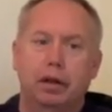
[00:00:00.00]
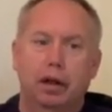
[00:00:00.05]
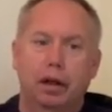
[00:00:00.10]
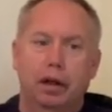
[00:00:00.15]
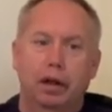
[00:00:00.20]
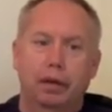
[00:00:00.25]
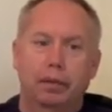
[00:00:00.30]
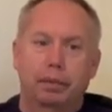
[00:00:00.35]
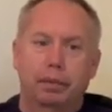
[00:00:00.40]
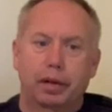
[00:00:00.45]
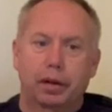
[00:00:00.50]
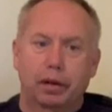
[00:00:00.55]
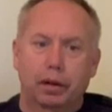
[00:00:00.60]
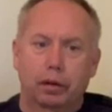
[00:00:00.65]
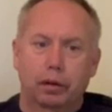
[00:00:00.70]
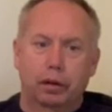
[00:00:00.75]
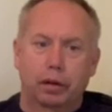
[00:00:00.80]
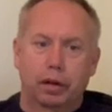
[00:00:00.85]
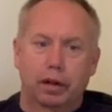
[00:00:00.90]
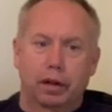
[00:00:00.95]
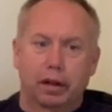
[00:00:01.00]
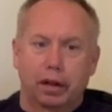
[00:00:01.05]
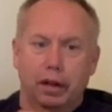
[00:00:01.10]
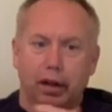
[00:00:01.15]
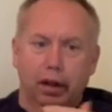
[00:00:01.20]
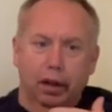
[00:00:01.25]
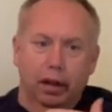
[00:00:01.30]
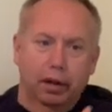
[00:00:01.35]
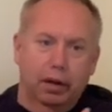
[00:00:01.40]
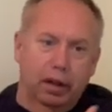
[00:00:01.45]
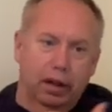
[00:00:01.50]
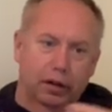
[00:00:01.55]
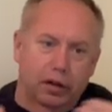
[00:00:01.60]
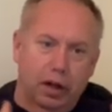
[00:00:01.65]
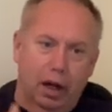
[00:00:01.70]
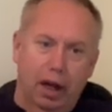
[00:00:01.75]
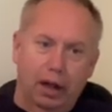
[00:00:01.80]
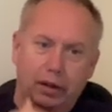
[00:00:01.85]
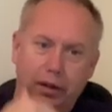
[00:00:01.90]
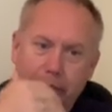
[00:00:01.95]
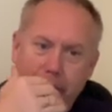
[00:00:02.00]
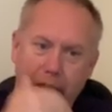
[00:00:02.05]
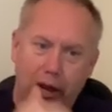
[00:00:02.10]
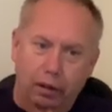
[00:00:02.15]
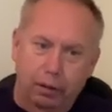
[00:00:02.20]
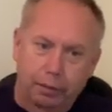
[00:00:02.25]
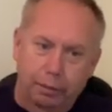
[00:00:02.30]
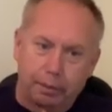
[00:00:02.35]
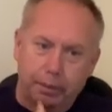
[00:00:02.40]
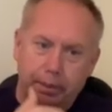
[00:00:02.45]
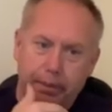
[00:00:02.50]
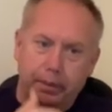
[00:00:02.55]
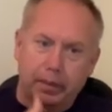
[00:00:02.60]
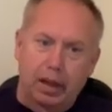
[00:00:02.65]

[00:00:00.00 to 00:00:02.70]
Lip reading: And the Lord then talked about